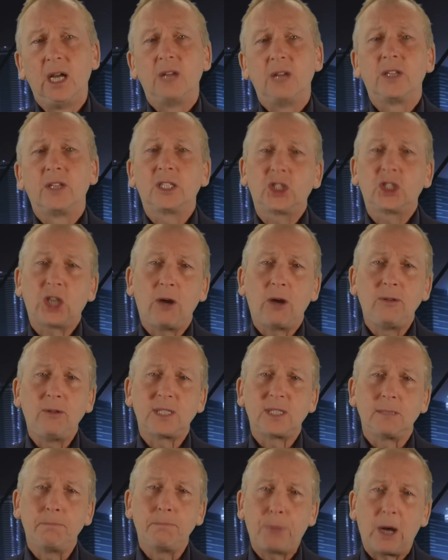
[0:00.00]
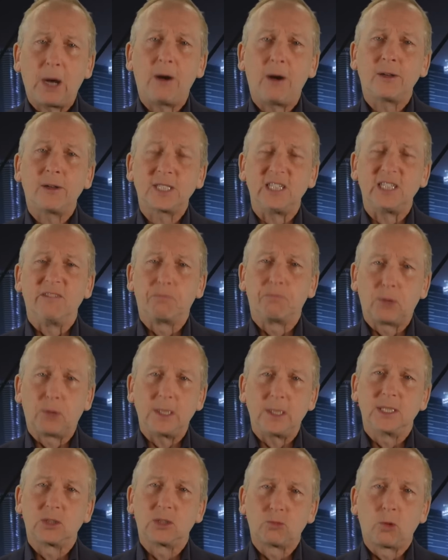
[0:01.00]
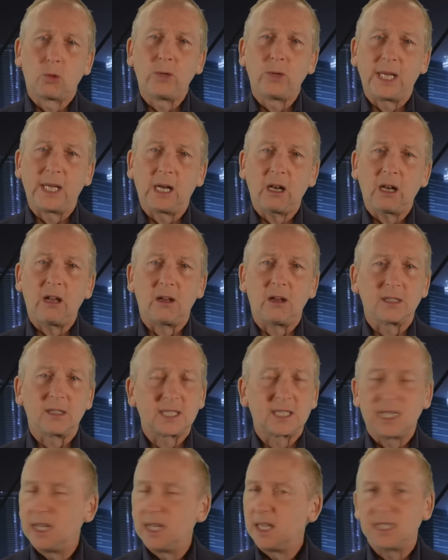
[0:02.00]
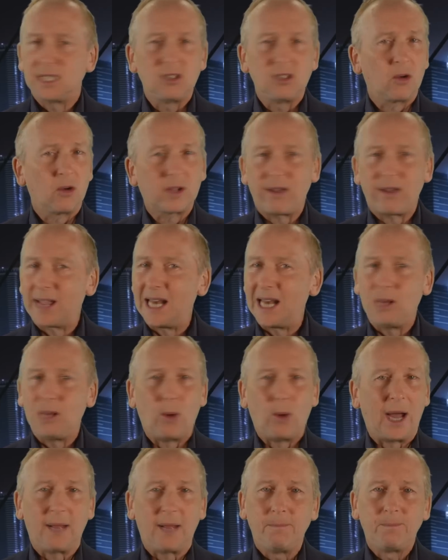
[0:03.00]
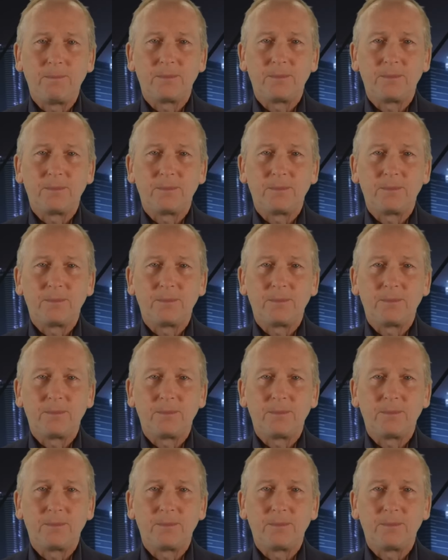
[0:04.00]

the chosen party of Britain's ruling class is not going anywhere.